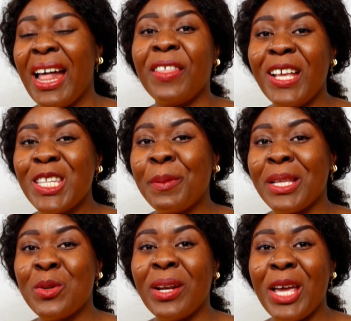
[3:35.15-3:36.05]
This
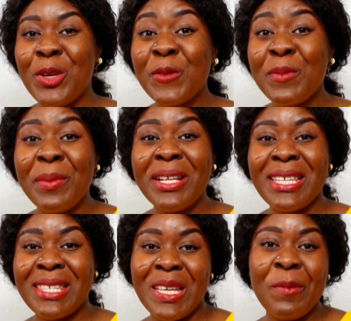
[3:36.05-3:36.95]
particular Youth Mobility
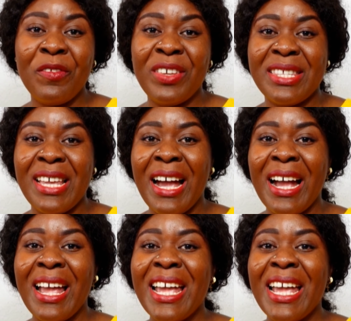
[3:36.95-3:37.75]
Scheme visa